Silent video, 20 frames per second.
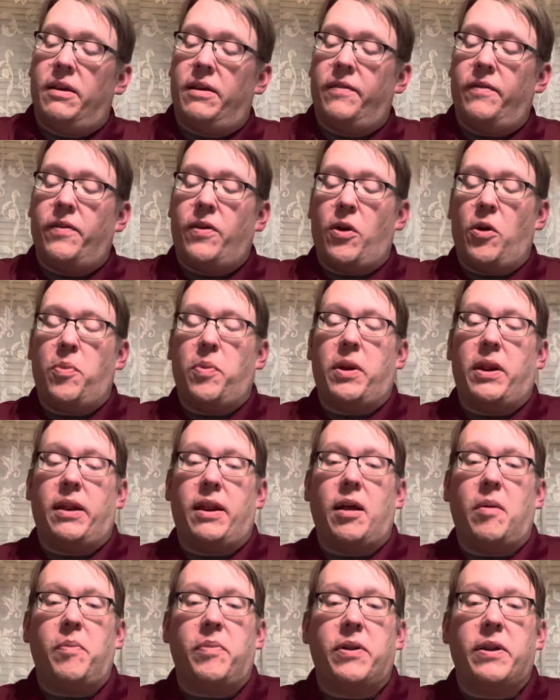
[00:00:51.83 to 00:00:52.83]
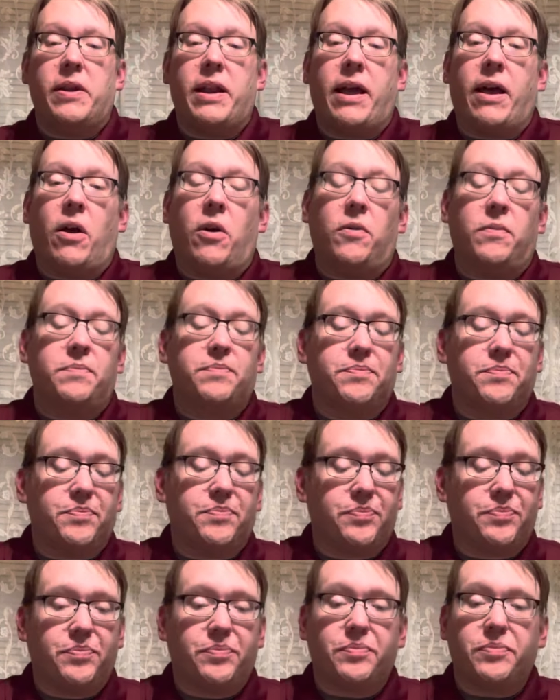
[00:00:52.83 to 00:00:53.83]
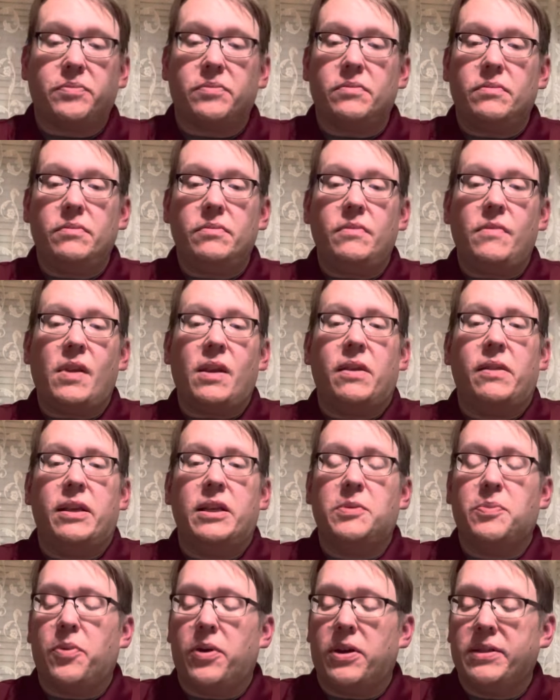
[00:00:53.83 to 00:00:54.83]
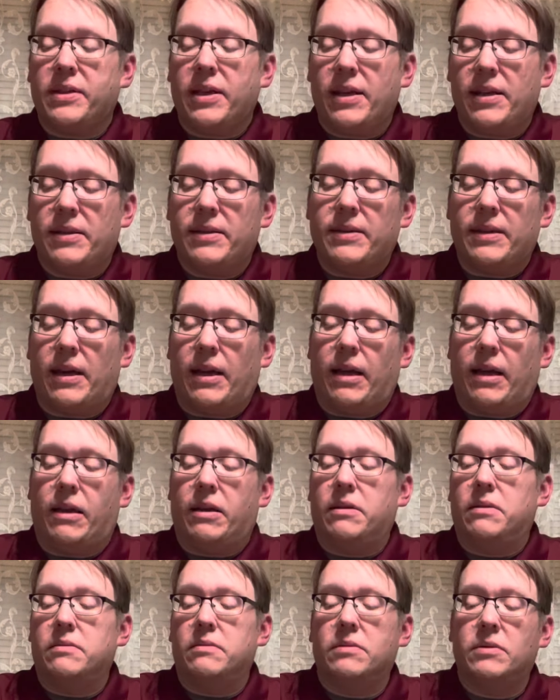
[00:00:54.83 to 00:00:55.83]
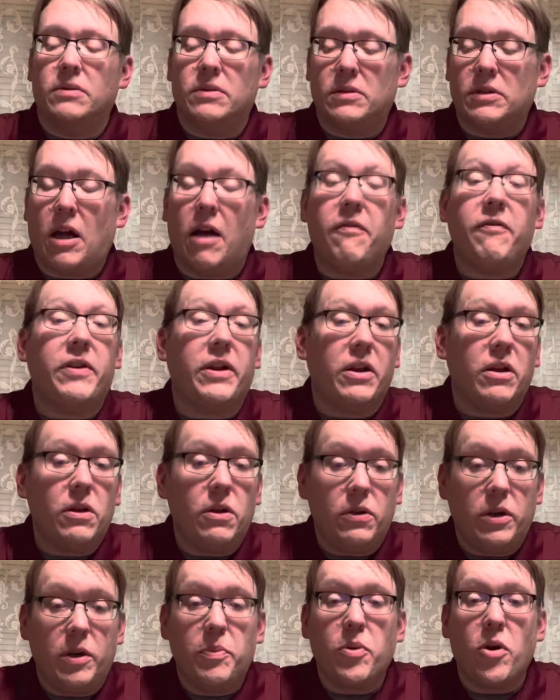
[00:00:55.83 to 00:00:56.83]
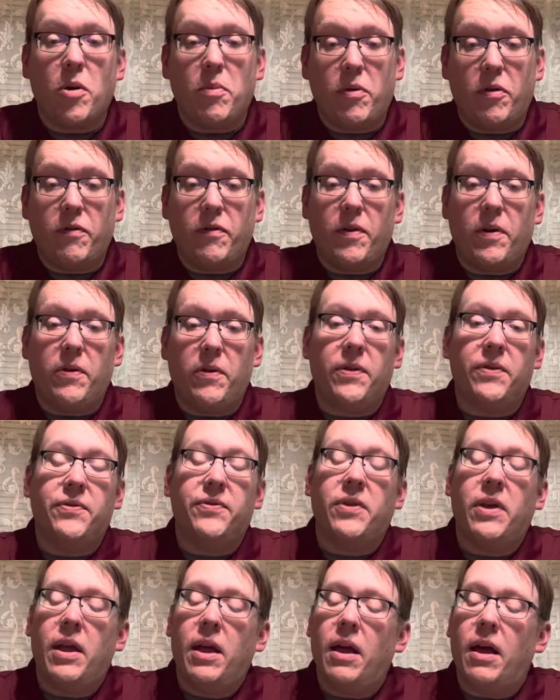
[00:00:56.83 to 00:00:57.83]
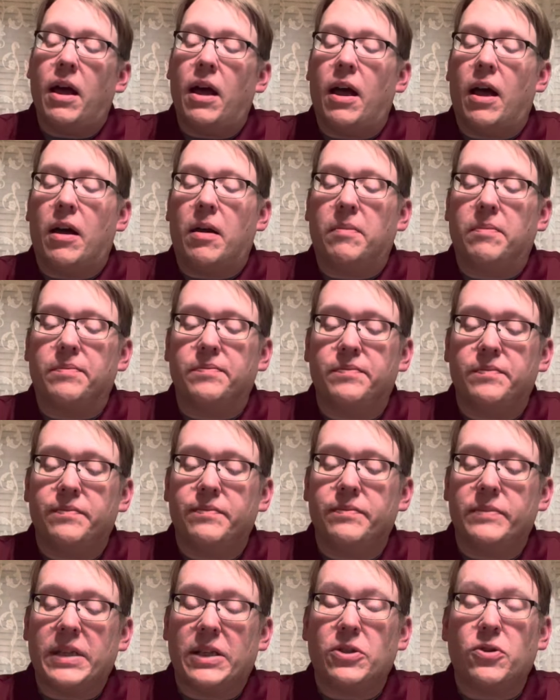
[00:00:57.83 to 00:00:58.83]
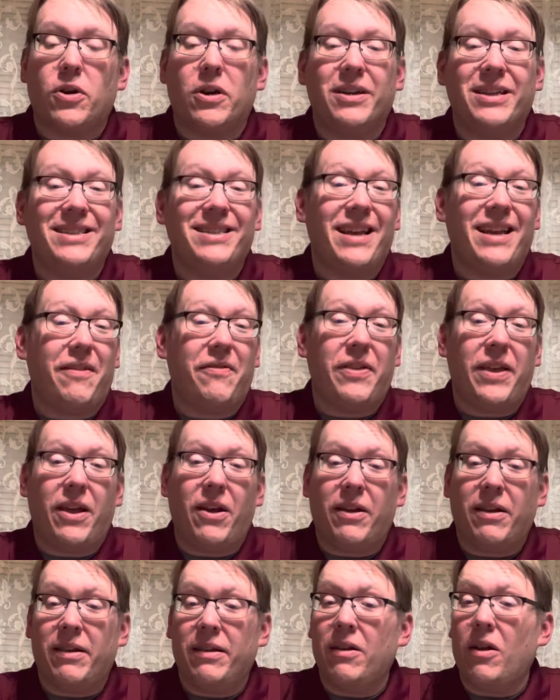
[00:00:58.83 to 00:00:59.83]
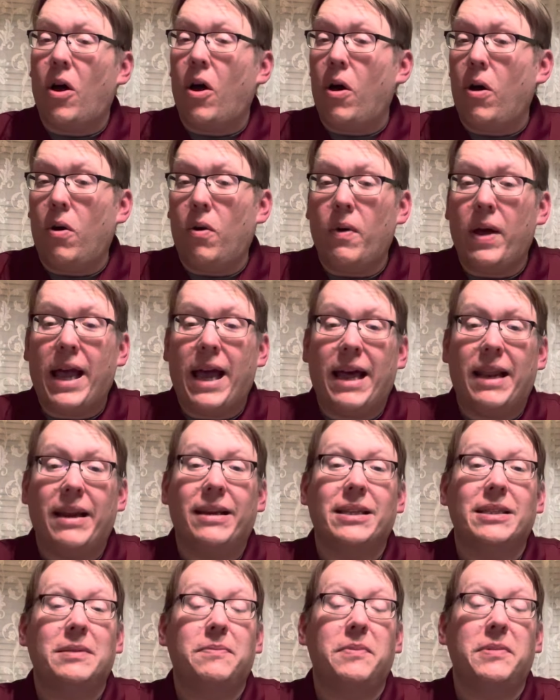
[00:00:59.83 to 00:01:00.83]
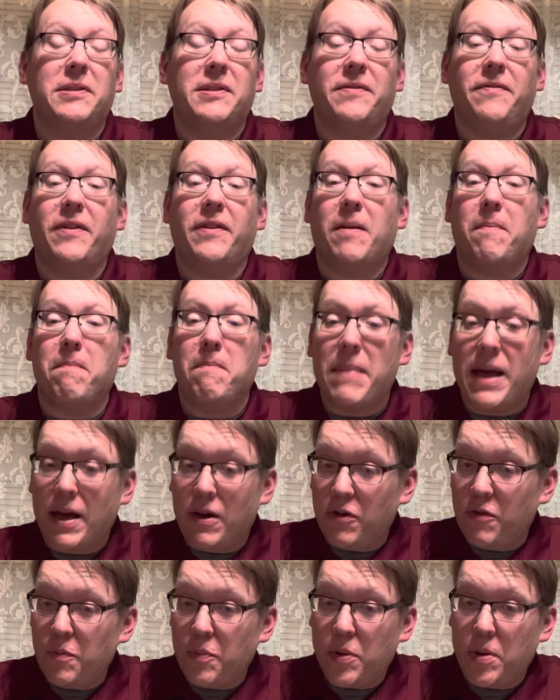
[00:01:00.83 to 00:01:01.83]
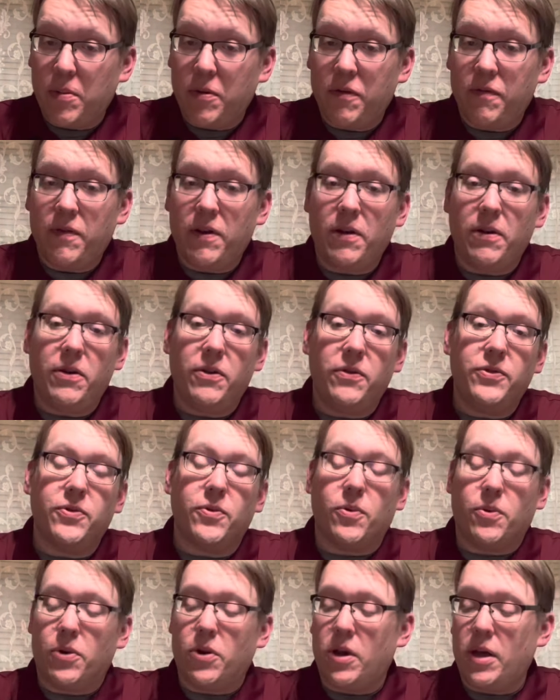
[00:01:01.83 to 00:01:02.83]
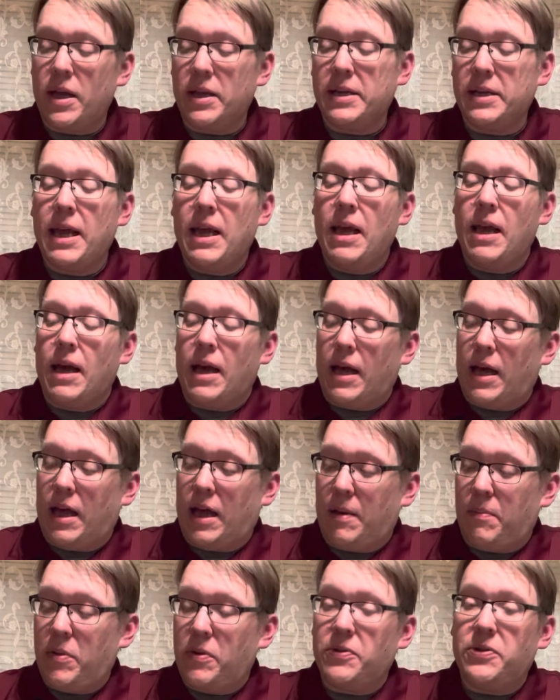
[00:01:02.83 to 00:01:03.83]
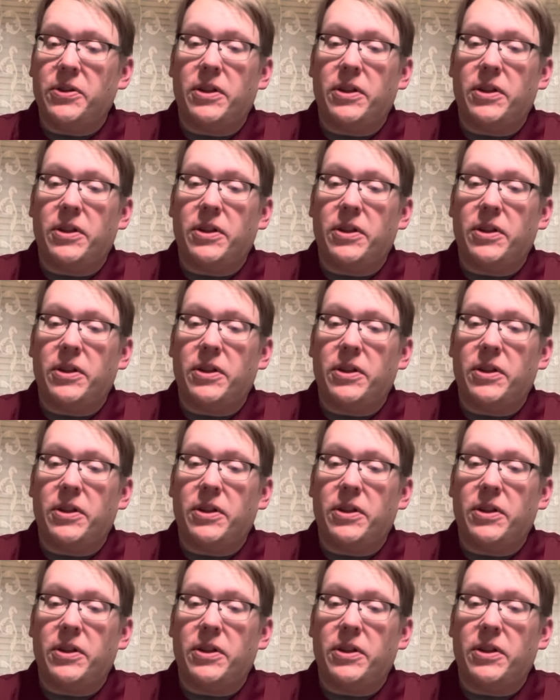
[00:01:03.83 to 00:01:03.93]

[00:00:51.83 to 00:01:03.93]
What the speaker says: You open it up. Now, these press kits often included promo photos. It's hard to say if they all had a specific amount of promo photos or not. Most